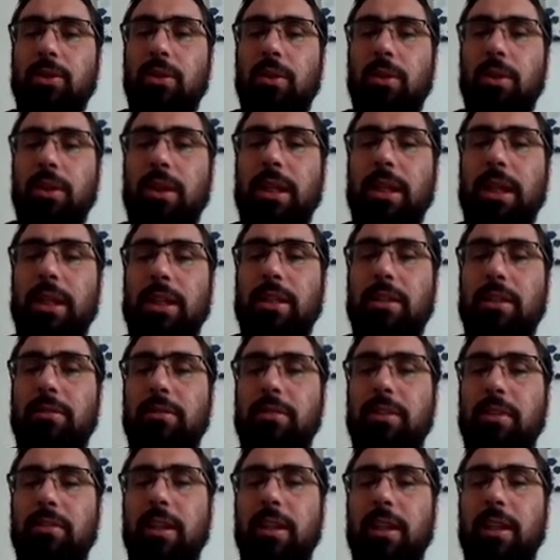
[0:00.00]
or a negative
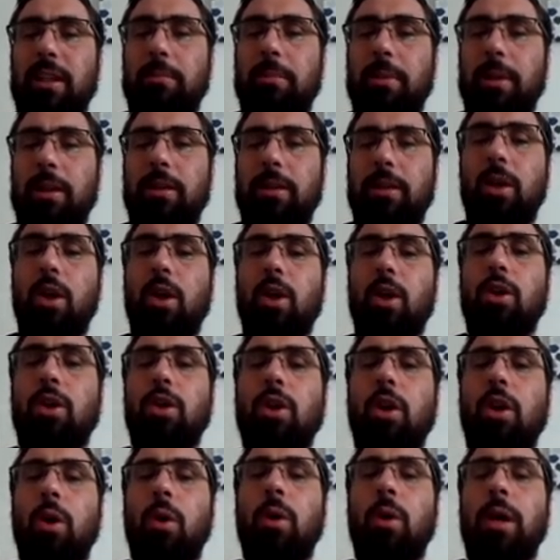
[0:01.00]
development.
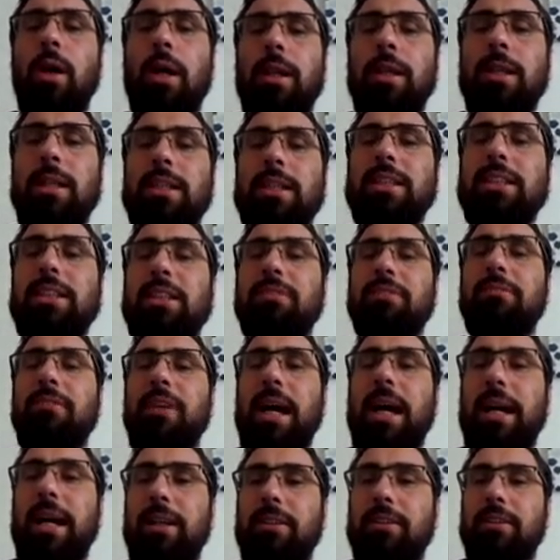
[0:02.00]
No, this is a
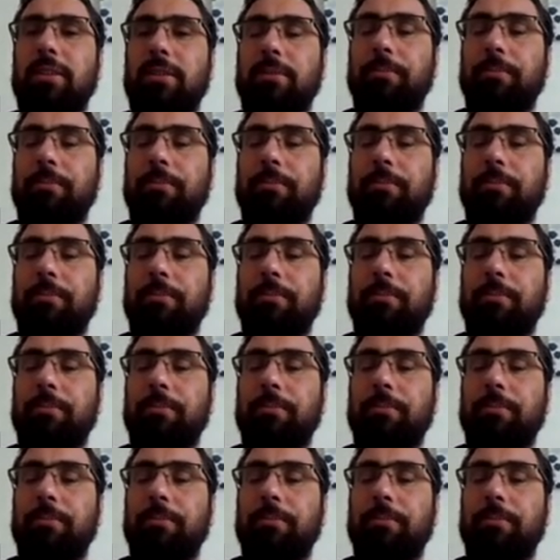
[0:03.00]
fact.